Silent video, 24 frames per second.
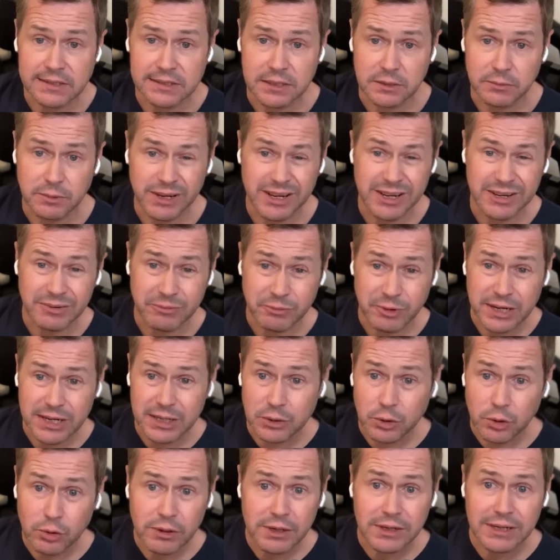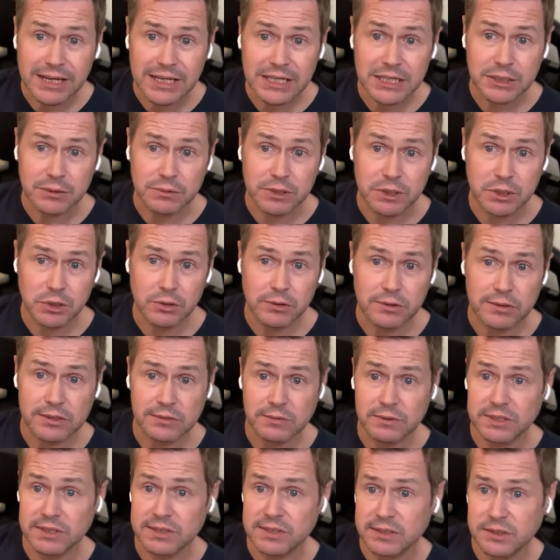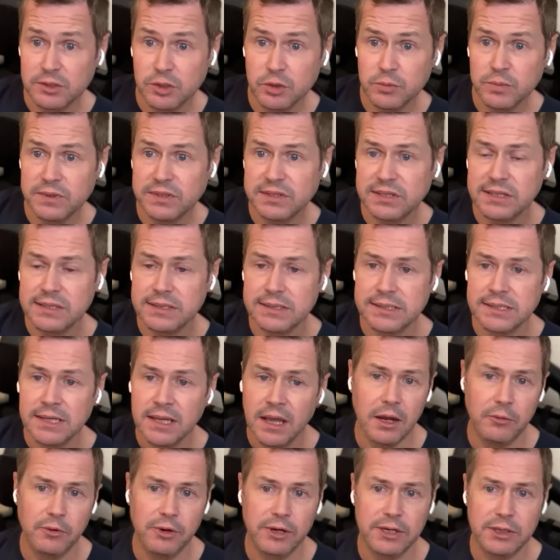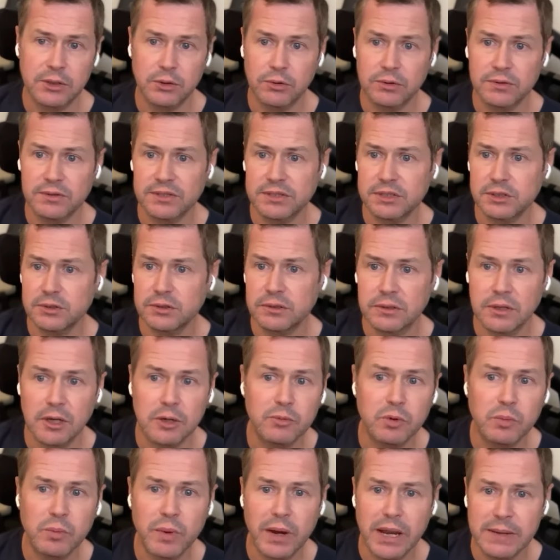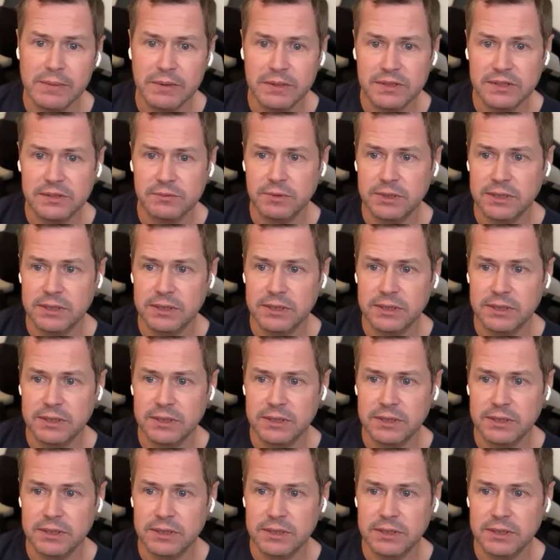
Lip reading: We're ignoring national insurance, which is at 2%. We're ignoring student loan repayments.